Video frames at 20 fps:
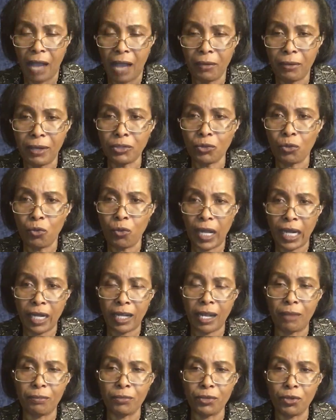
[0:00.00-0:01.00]
I want to
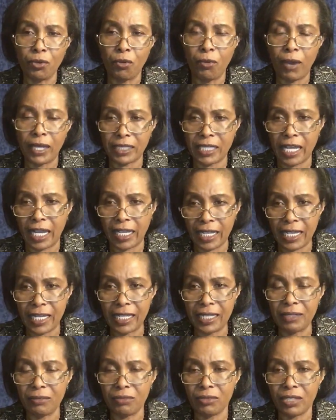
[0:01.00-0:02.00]
welcome you once
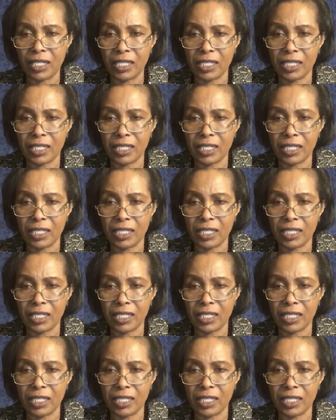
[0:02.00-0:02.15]
again.